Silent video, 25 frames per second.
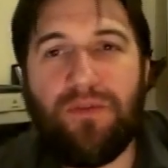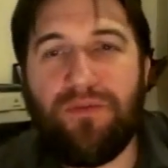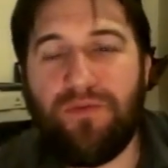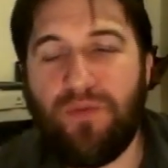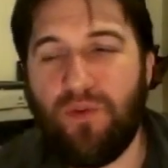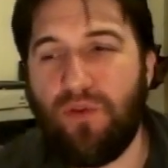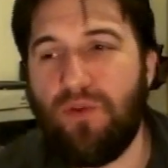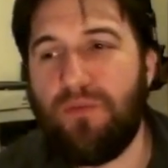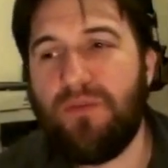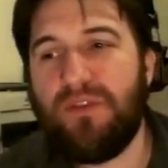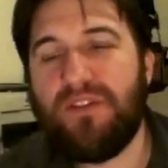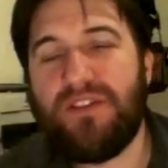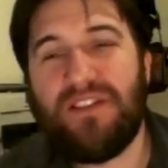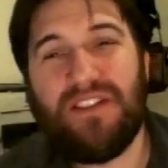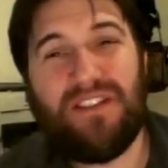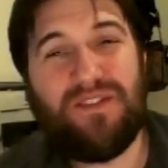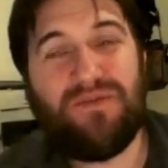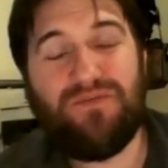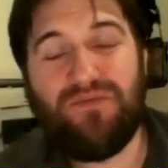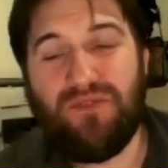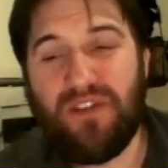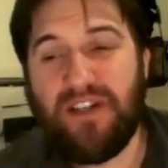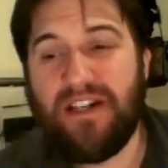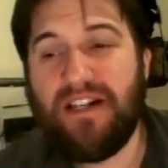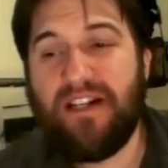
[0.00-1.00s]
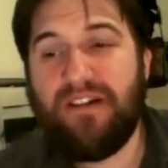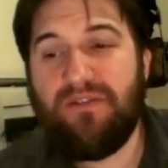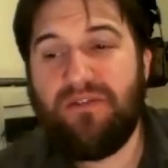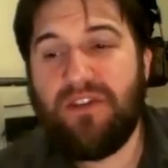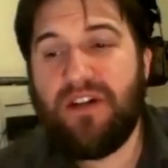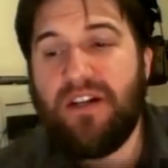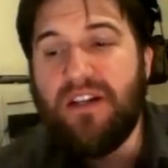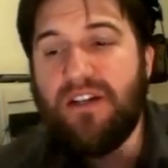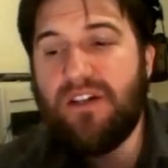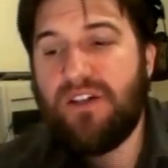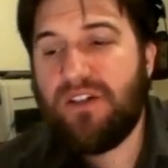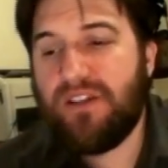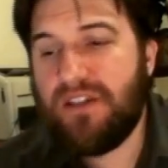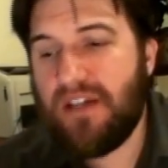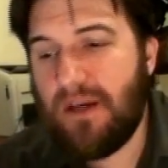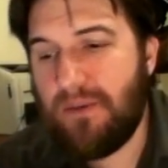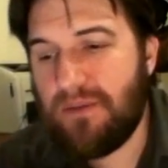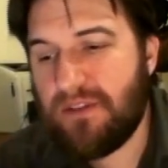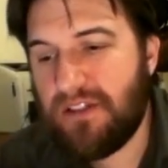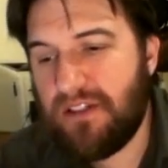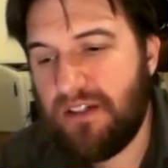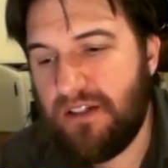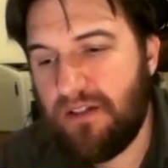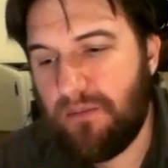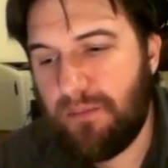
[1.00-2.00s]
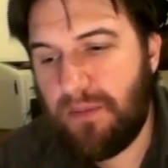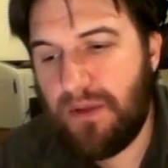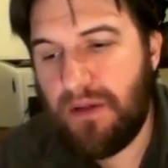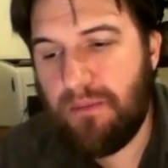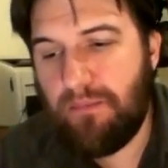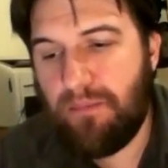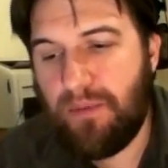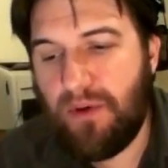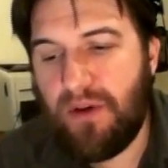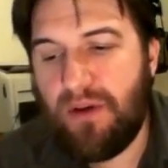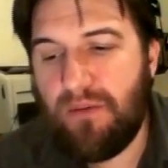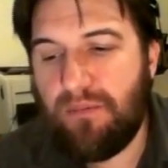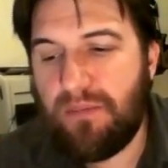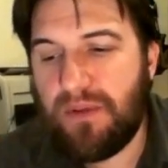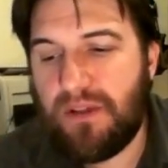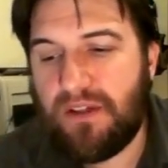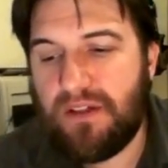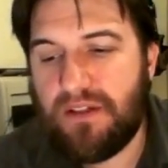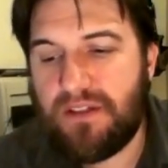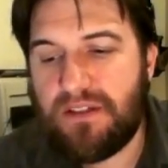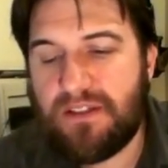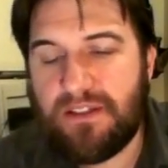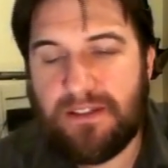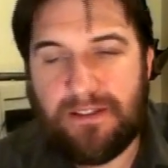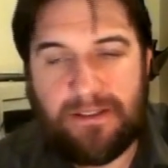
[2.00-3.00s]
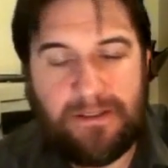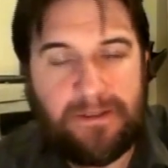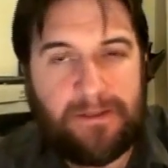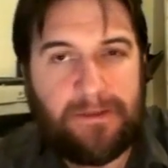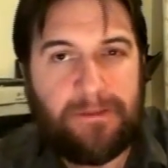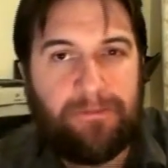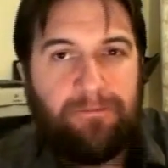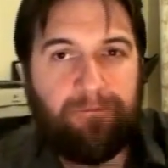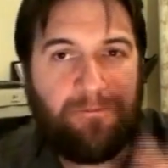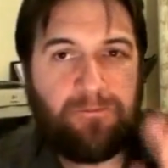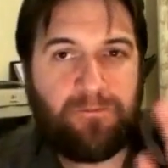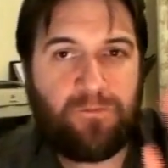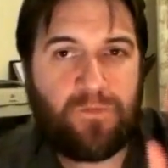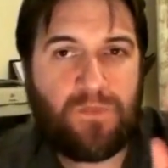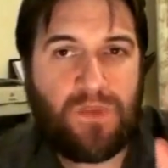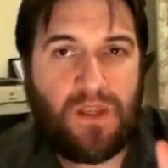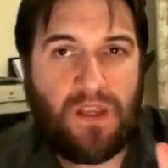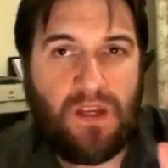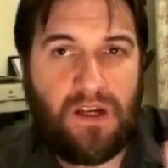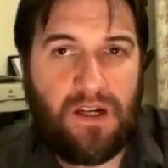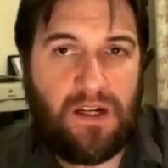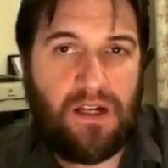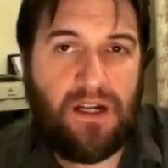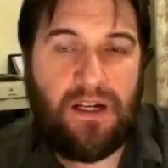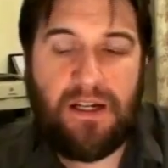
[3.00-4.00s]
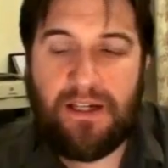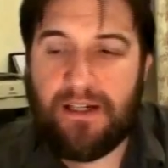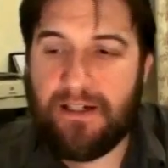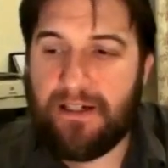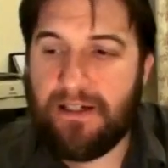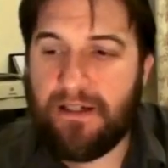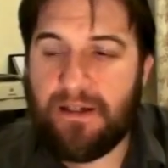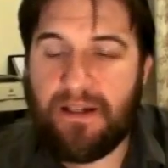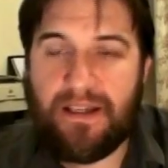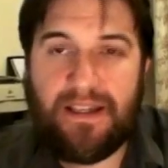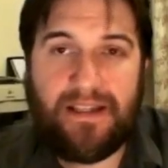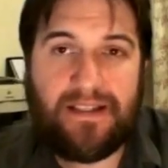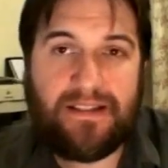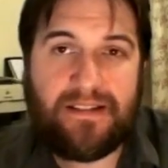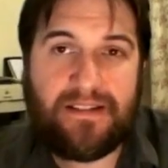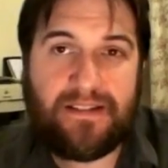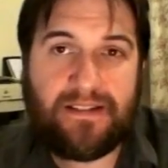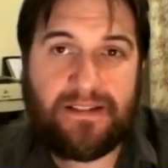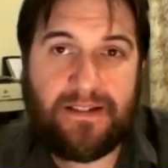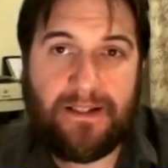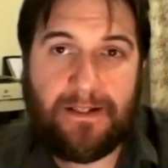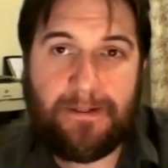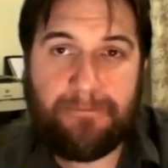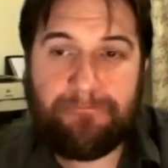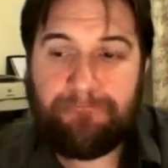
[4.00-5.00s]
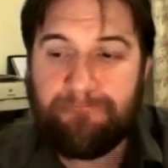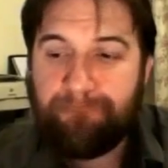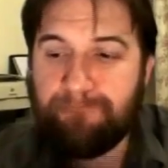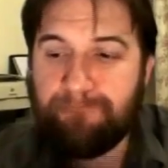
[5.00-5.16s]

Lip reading: Performance is really, really good. That was a little bit burnt because it's